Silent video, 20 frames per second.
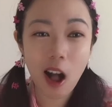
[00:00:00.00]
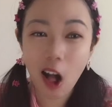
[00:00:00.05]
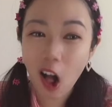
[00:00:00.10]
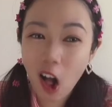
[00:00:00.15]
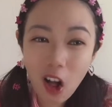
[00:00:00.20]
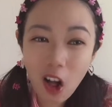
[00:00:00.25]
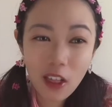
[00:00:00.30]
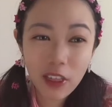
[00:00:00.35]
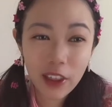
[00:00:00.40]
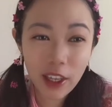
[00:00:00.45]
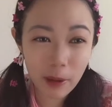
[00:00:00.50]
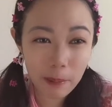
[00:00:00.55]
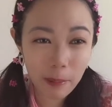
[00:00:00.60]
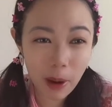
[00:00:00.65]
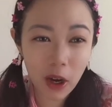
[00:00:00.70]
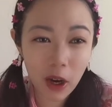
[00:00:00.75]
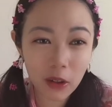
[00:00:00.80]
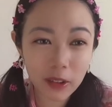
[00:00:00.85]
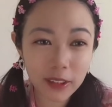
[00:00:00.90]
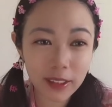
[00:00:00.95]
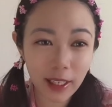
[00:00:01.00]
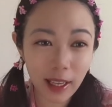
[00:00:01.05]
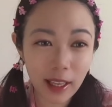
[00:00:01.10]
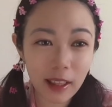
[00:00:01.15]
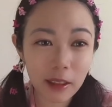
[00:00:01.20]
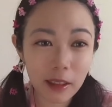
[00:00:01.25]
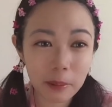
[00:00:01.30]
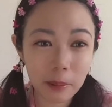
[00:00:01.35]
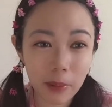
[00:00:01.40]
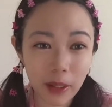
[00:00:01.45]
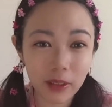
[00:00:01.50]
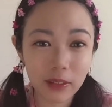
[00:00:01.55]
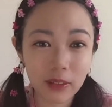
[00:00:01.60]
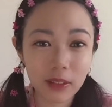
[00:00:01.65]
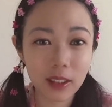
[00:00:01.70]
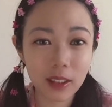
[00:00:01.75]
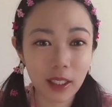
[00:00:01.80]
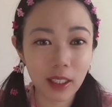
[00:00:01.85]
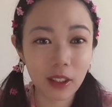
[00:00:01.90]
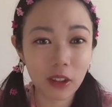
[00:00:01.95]
all the opposing
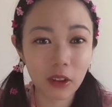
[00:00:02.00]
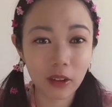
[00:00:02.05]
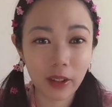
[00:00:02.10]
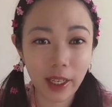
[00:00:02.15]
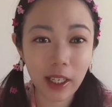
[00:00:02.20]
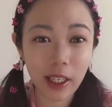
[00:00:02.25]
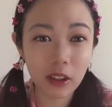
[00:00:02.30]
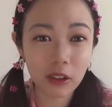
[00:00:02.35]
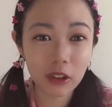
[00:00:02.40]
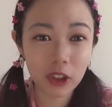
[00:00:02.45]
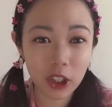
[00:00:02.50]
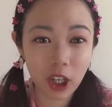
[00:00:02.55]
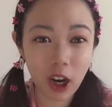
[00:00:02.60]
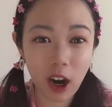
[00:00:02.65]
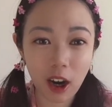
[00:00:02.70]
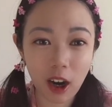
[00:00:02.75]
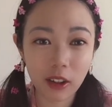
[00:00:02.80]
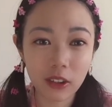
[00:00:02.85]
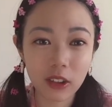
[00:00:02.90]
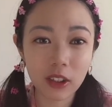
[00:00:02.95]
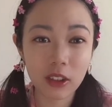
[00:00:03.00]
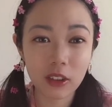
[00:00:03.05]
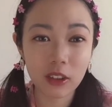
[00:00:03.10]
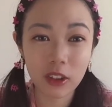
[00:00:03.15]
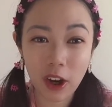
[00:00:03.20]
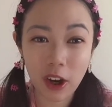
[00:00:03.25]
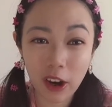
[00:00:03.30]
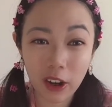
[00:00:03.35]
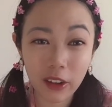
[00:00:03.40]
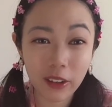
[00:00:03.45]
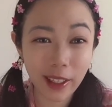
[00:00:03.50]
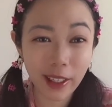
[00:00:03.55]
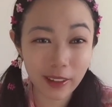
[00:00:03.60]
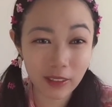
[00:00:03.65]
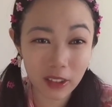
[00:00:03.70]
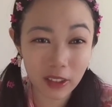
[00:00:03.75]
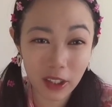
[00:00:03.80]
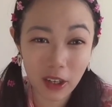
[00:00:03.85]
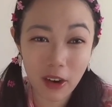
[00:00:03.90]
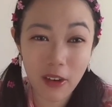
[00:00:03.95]
elements in your natal chart turn
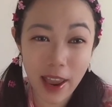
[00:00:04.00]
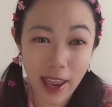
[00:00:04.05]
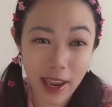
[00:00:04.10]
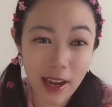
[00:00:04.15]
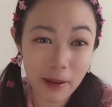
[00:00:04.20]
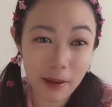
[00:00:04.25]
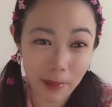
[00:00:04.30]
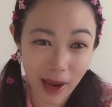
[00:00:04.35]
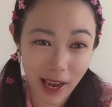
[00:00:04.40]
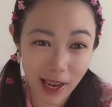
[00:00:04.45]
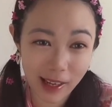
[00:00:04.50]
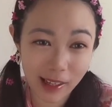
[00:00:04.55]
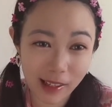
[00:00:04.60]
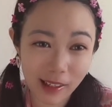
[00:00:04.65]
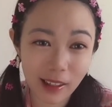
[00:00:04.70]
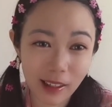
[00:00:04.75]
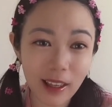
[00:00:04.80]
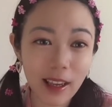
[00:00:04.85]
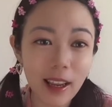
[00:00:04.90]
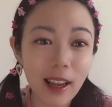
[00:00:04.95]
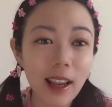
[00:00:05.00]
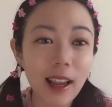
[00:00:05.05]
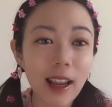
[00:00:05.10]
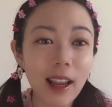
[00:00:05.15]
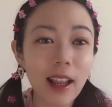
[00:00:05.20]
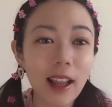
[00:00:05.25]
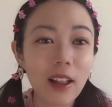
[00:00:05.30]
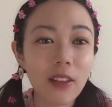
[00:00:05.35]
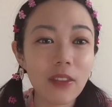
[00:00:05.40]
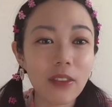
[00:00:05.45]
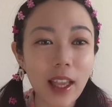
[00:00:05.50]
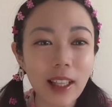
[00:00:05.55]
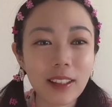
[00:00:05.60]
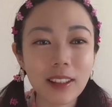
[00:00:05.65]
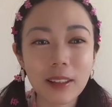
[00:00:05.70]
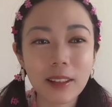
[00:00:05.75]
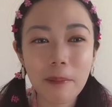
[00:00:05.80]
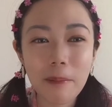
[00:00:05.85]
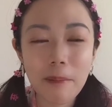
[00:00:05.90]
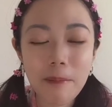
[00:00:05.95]
into your enemy. That's
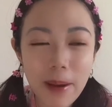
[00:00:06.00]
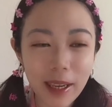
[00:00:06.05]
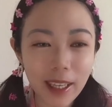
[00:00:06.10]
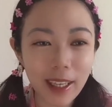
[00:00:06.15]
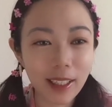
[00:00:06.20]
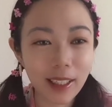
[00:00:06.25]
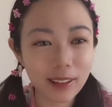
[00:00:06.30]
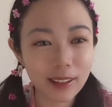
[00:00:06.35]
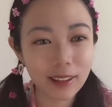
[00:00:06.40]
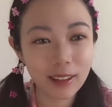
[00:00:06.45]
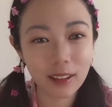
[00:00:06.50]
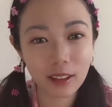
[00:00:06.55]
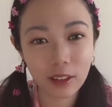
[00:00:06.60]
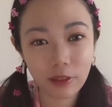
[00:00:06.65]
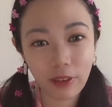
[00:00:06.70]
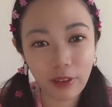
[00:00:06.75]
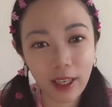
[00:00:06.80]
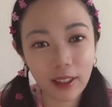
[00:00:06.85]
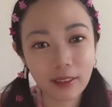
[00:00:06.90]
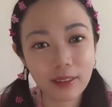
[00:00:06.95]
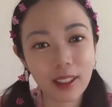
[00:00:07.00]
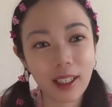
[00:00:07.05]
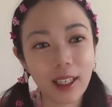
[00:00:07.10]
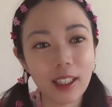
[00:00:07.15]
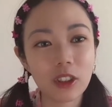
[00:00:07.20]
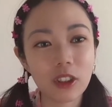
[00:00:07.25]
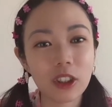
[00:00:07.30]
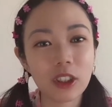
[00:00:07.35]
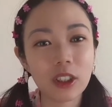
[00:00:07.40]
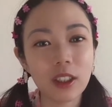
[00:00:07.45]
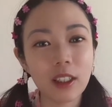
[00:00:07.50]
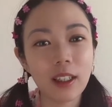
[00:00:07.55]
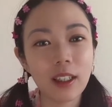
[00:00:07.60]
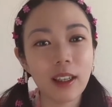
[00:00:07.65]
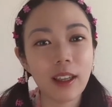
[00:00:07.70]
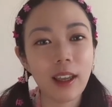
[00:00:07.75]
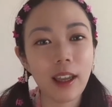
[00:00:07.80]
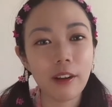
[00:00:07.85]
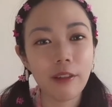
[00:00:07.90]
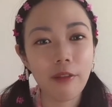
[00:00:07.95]
the biggest disadvantage
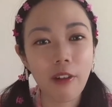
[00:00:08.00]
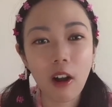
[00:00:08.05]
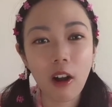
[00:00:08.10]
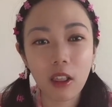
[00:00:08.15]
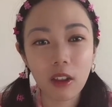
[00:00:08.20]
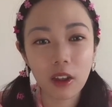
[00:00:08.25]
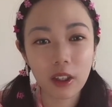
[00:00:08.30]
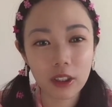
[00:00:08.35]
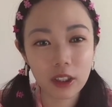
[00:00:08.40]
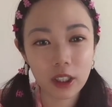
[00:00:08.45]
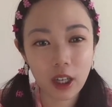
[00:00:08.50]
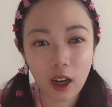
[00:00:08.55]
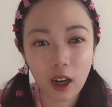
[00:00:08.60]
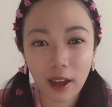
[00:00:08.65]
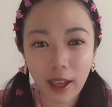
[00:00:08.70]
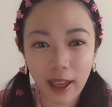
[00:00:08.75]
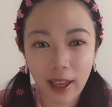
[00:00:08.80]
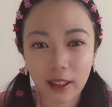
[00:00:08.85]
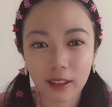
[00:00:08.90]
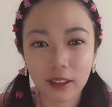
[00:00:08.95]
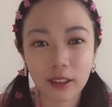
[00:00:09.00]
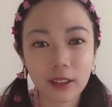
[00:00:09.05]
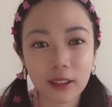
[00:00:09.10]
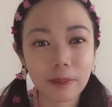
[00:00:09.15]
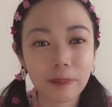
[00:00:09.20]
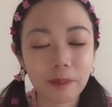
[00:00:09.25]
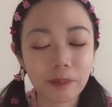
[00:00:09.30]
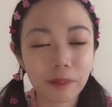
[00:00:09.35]
a follower chart has.